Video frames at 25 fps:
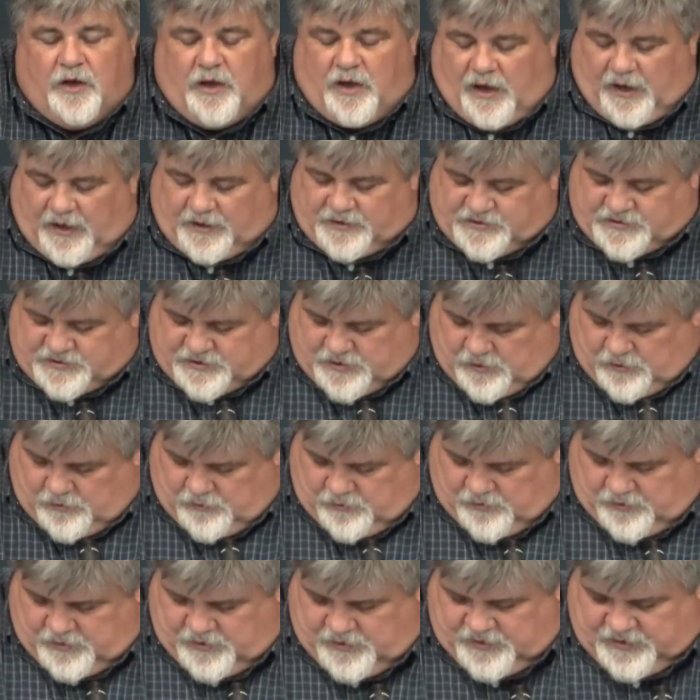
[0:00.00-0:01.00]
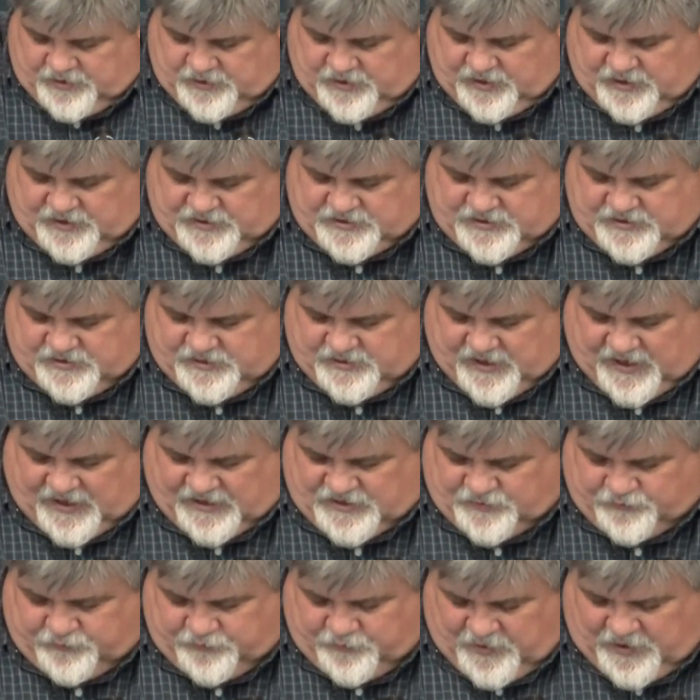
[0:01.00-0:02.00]
And so it's,
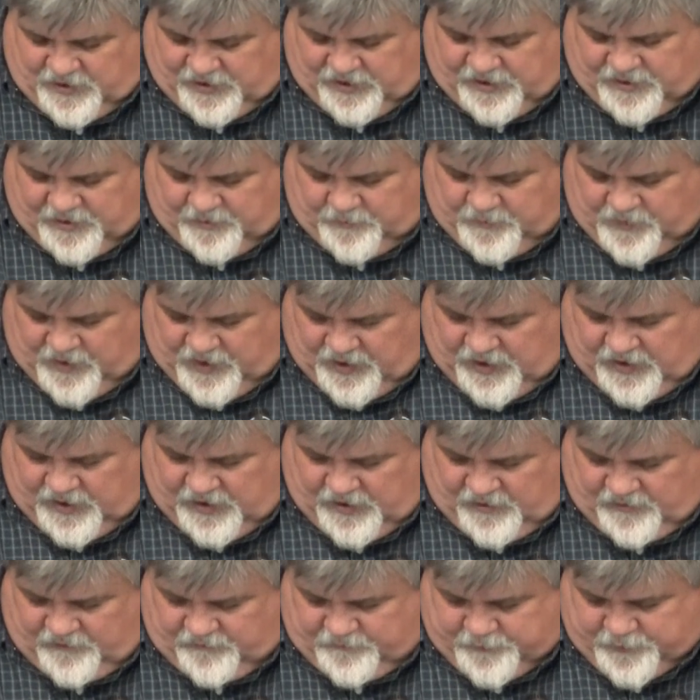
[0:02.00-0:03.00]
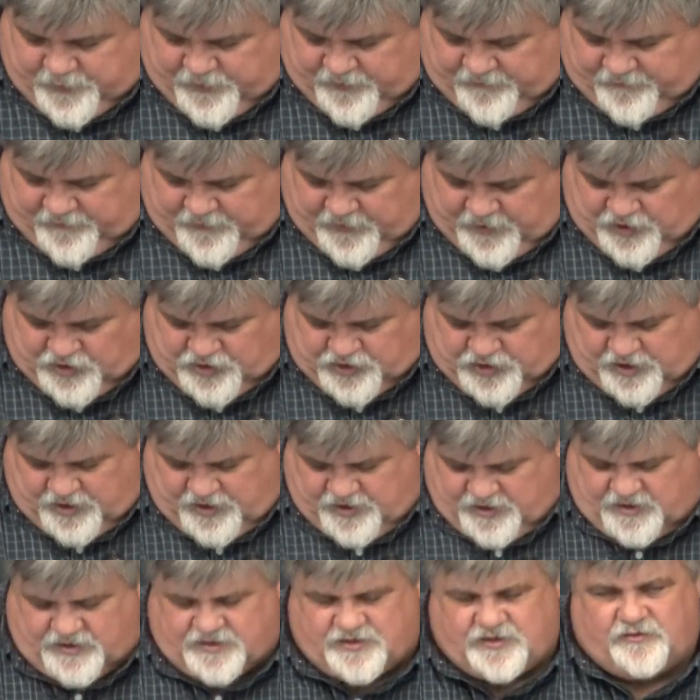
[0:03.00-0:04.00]
that's really the meaning of perversion
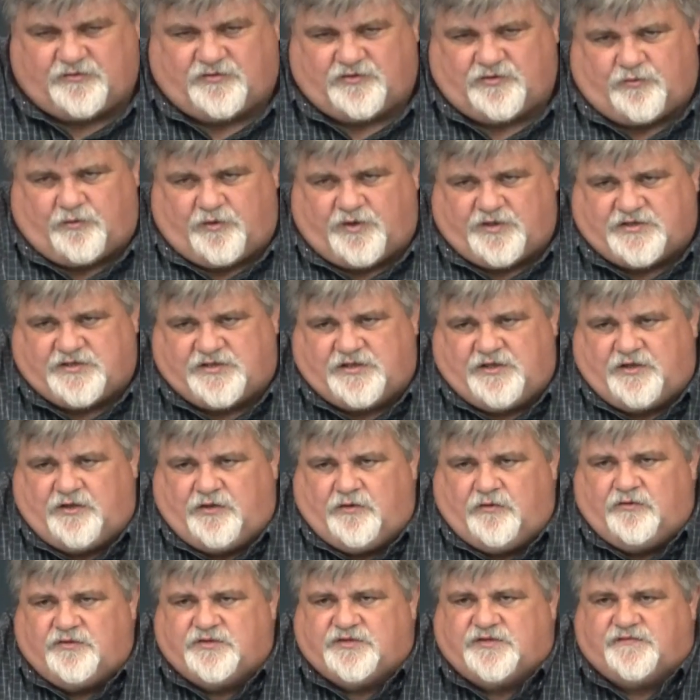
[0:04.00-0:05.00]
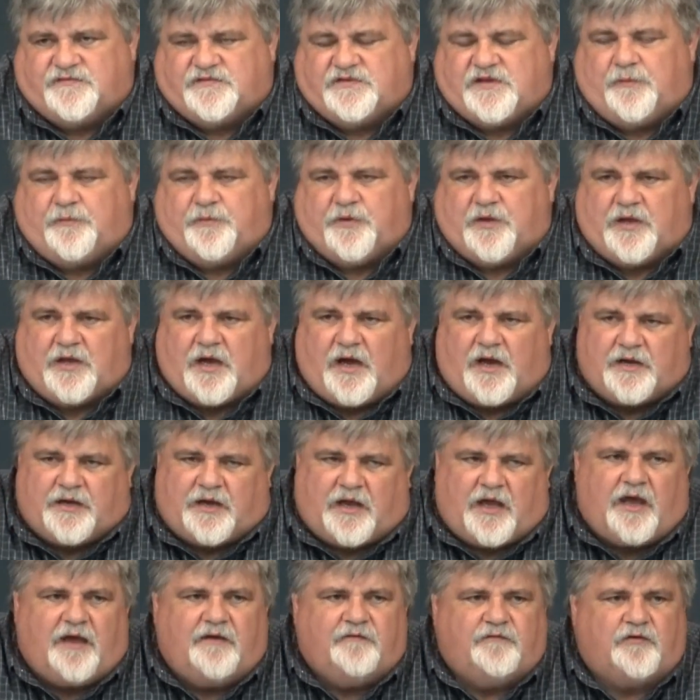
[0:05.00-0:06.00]
is you twist the use of something God
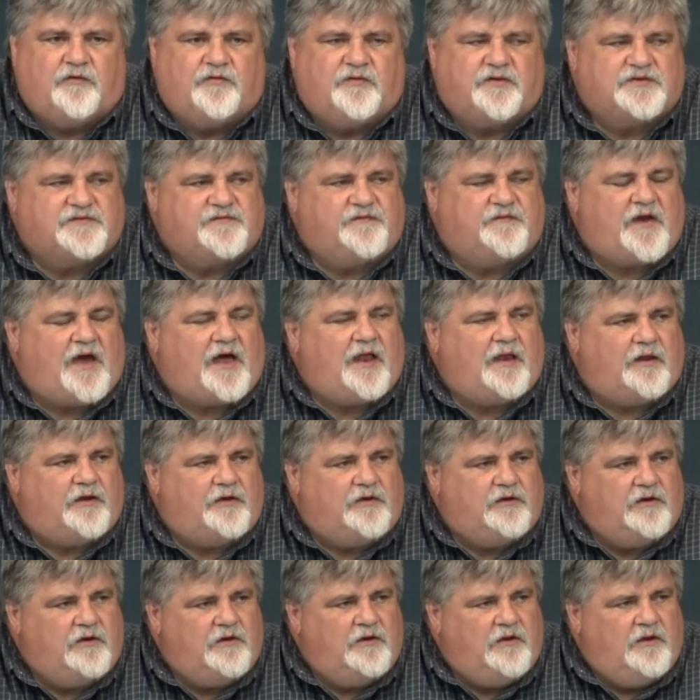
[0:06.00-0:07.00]
gave you that's valid